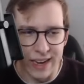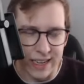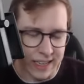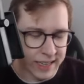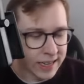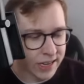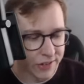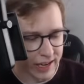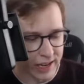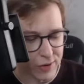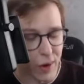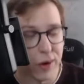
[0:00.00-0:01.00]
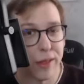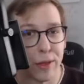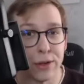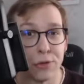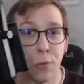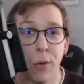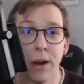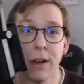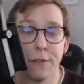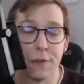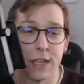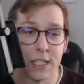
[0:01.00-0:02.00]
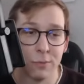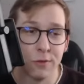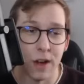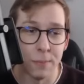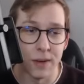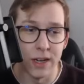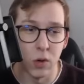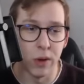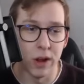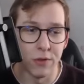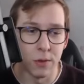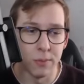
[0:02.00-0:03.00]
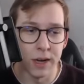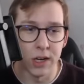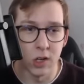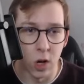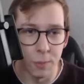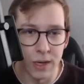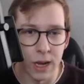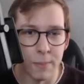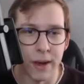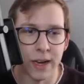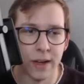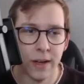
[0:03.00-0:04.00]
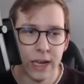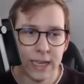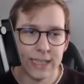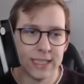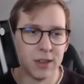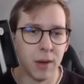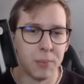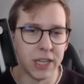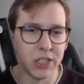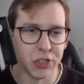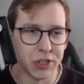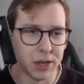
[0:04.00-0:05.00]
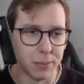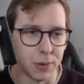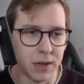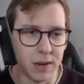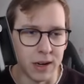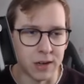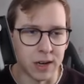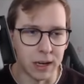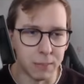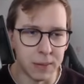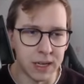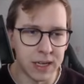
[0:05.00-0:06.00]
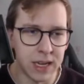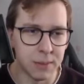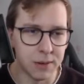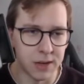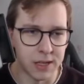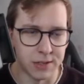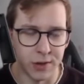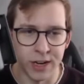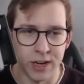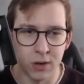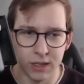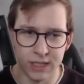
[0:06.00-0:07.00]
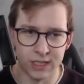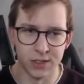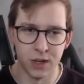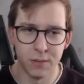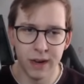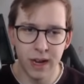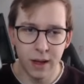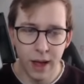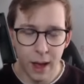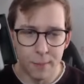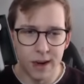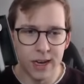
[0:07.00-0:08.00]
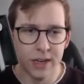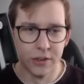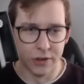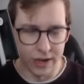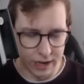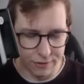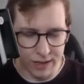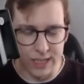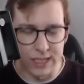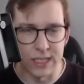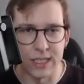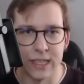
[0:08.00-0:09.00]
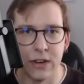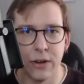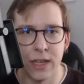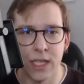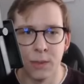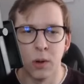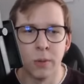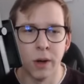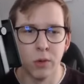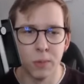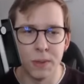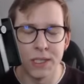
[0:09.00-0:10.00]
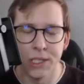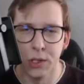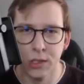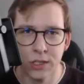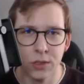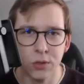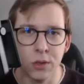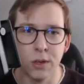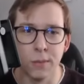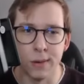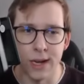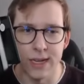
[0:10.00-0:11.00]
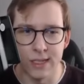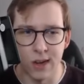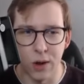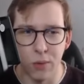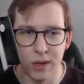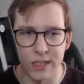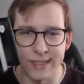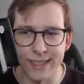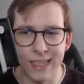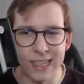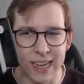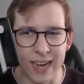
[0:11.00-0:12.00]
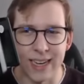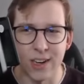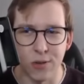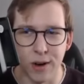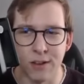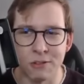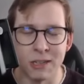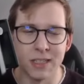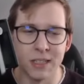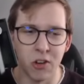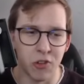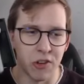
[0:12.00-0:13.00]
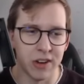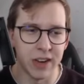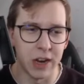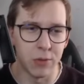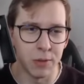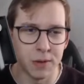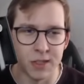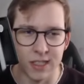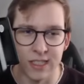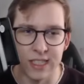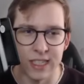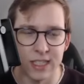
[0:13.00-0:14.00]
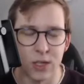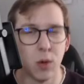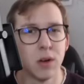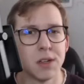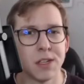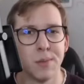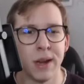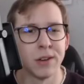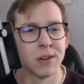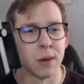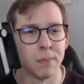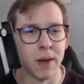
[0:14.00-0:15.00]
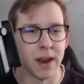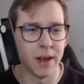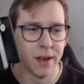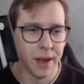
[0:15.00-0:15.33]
Literally, Growlithe is one fast move update away from being top tier meta, so I'm actually gonna put it into like B tier because right now it is not meta, but literally if it gets Incinerate, this Pokemon would be so cool to play, so I would still kinda try to hunt it and try to get one because it's like so close to being top meta.